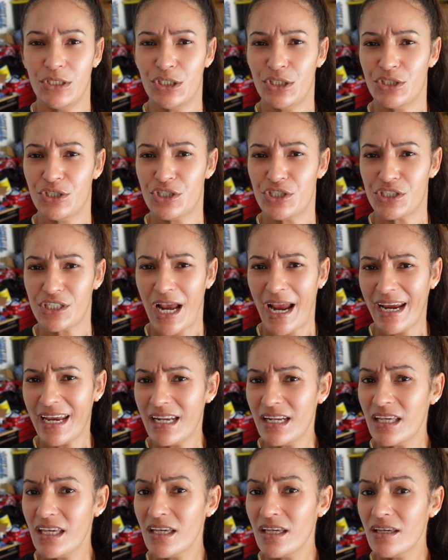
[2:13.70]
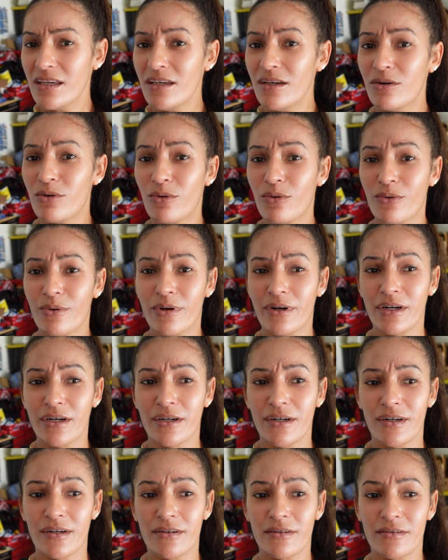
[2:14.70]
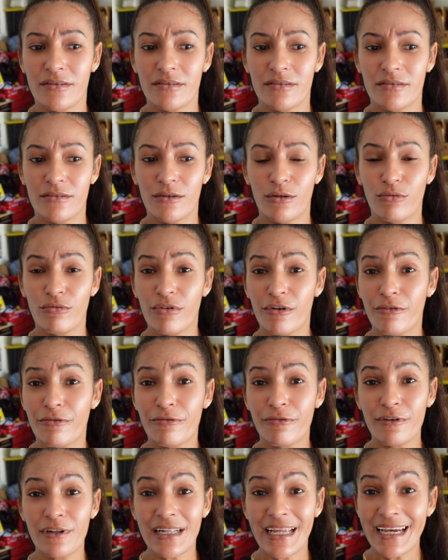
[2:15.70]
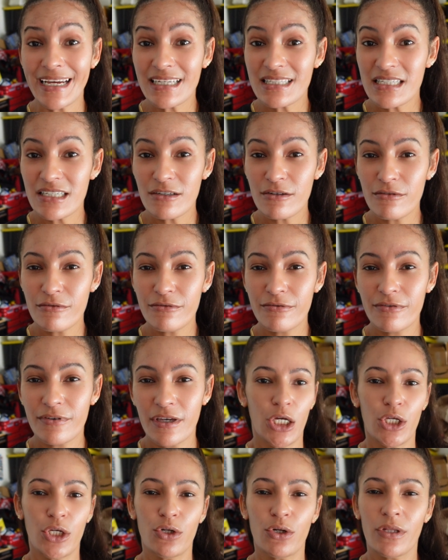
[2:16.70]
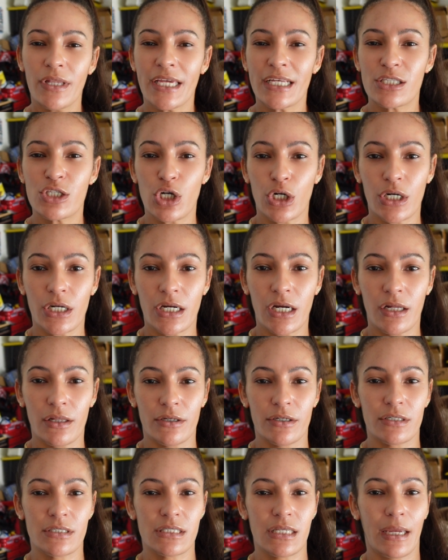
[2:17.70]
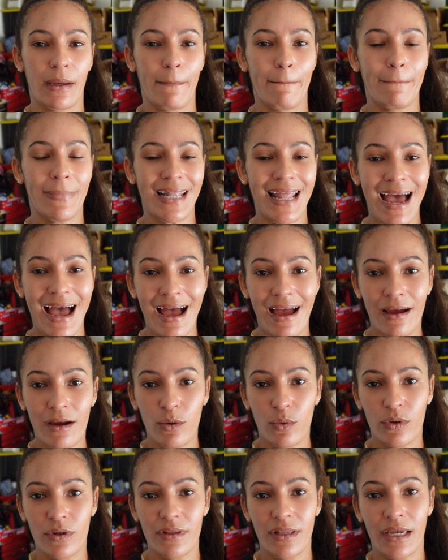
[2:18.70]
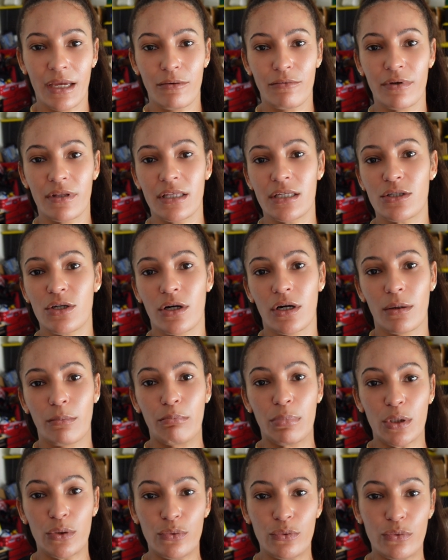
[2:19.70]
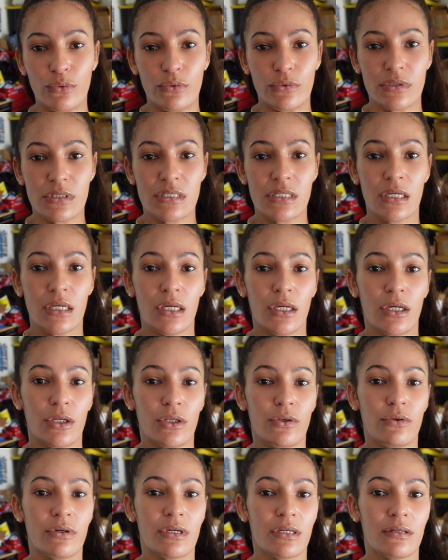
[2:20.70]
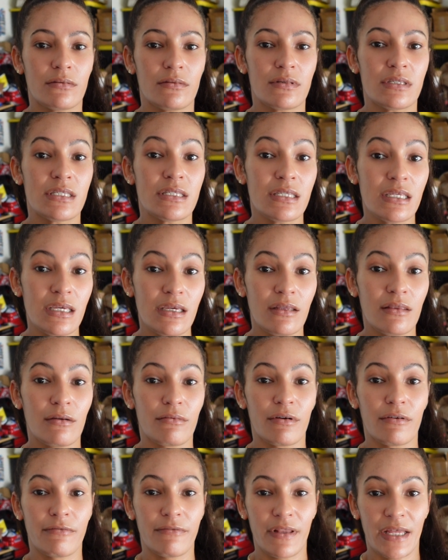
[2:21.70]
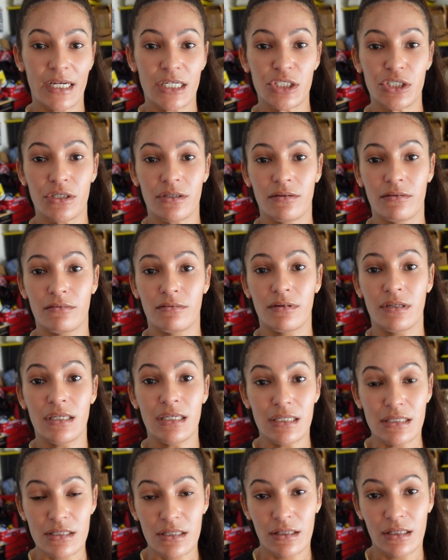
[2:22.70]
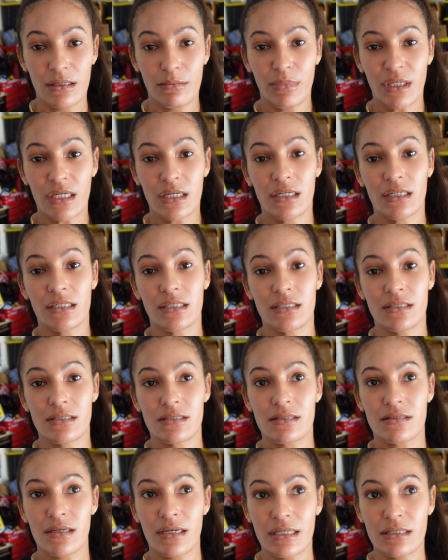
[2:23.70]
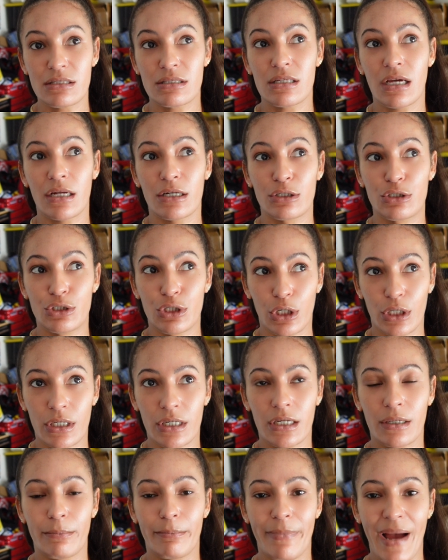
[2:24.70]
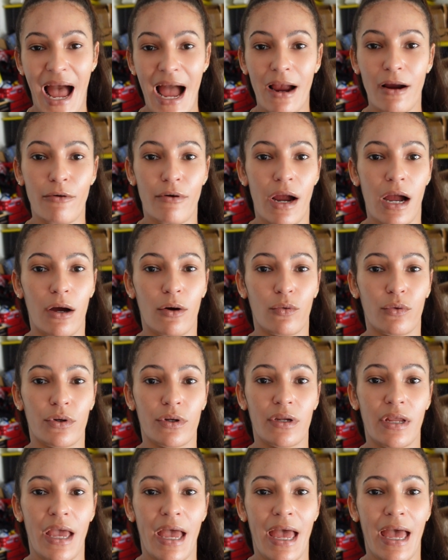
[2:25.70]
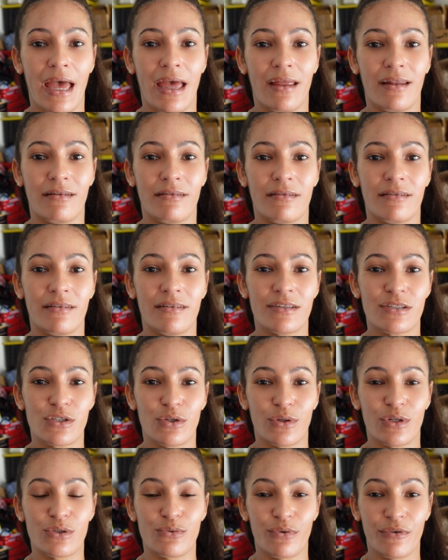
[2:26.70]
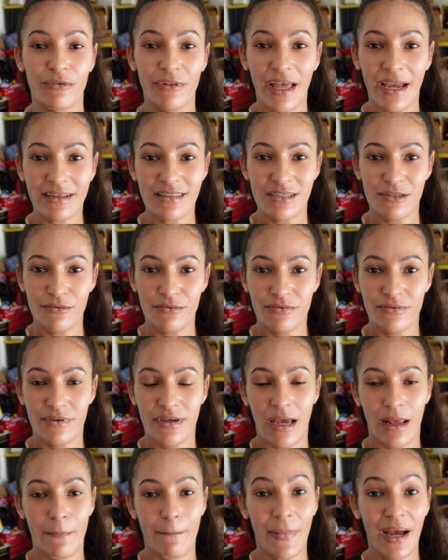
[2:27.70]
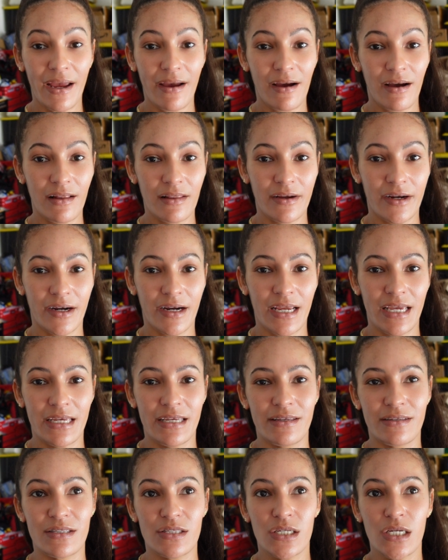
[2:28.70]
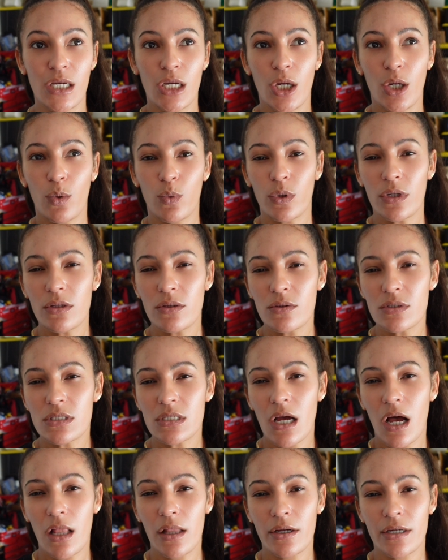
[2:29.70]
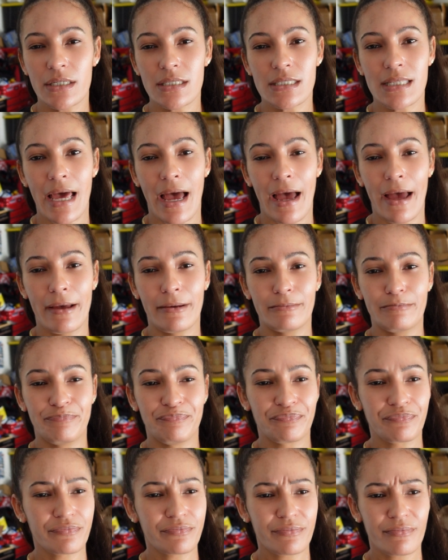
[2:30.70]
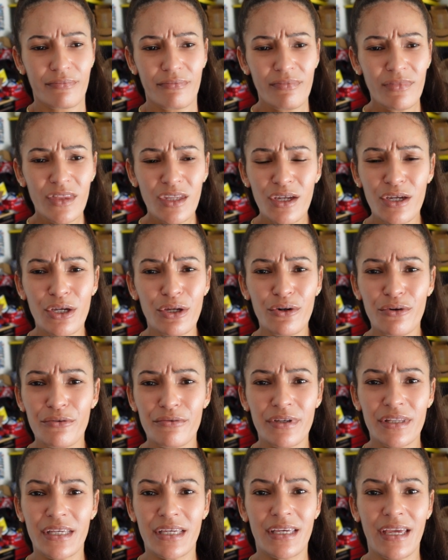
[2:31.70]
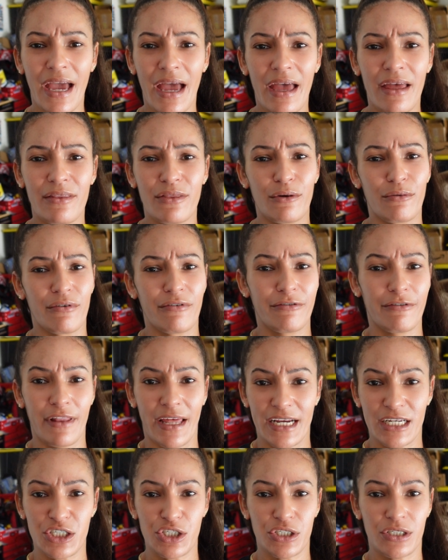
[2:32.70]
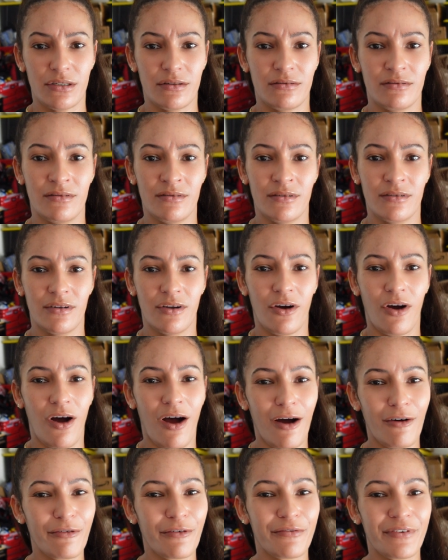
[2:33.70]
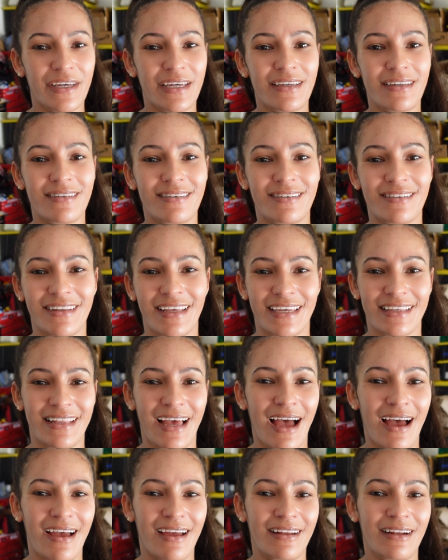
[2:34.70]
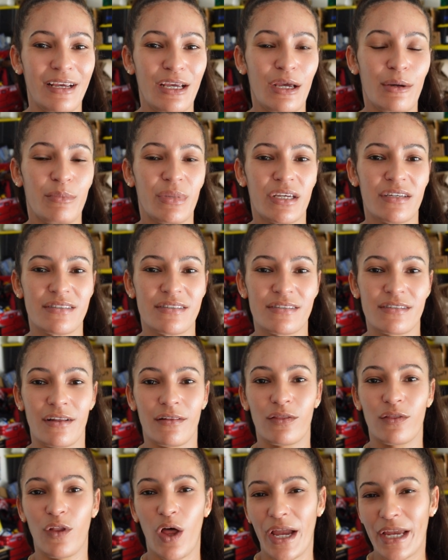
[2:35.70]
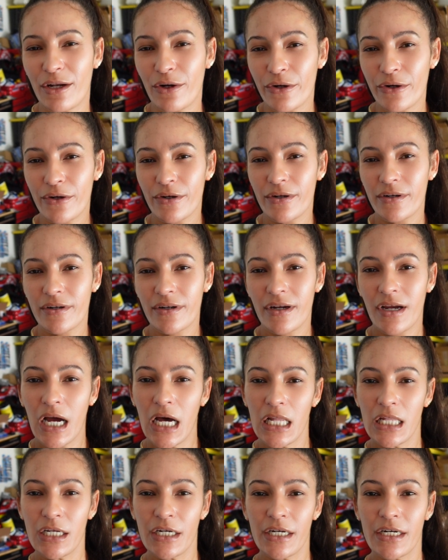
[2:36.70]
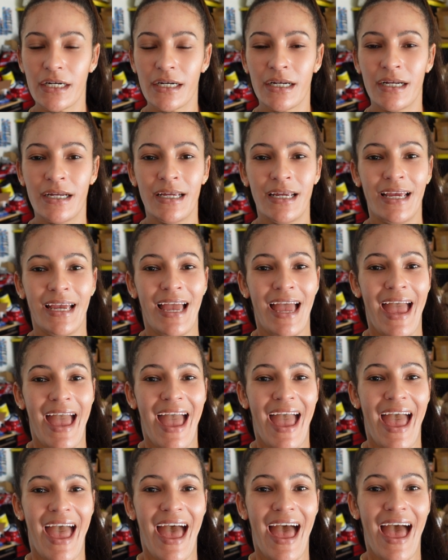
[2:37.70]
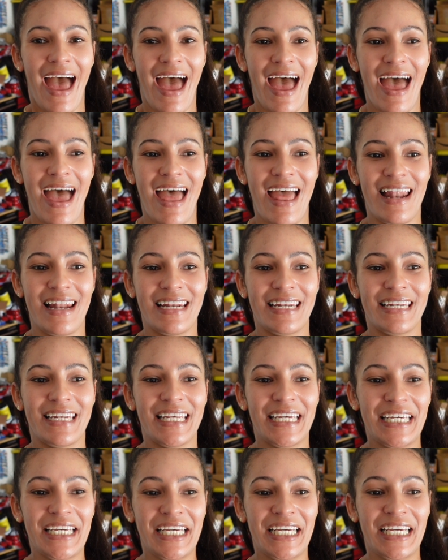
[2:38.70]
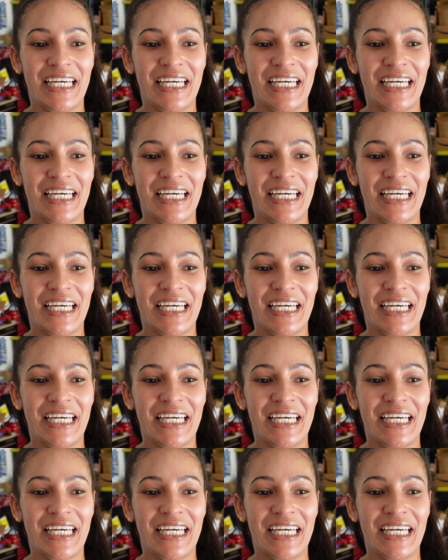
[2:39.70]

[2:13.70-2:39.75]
shiny or reflective. You know, like dark colors like black or like really dark blues, you can see the reflection easily because it's a dark background and so it's reflective. And my color is one of those colors that you don't really get the reflection off of it like that because it's a lighter color. And